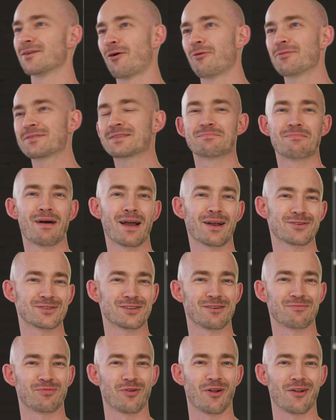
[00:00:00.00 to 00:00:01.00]
Always the
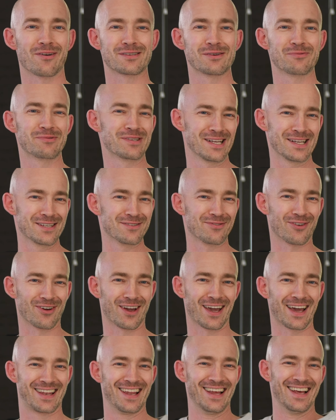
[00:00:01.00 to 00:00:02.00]
Microsoft products that we tend to
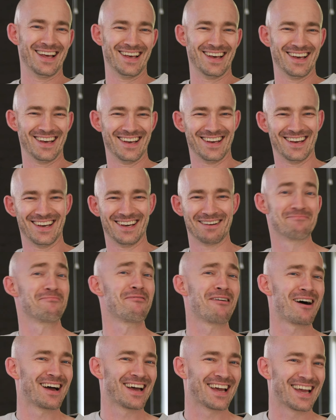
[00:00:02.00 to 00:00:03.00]
forget.
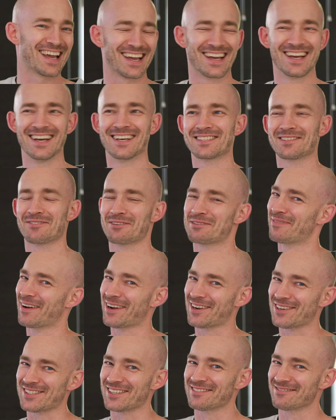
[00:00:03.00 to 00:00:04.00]
Why? Sorry,
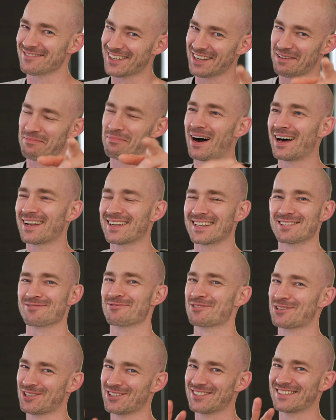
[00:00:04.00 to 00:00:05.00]
Microsoft, we are partners.
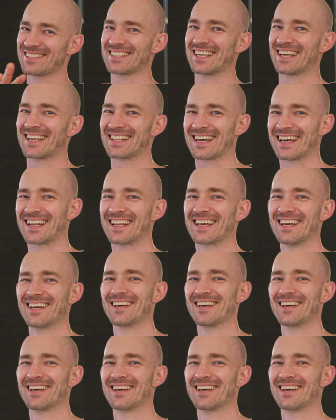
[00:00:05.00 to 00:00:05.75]
We shouldn't say that.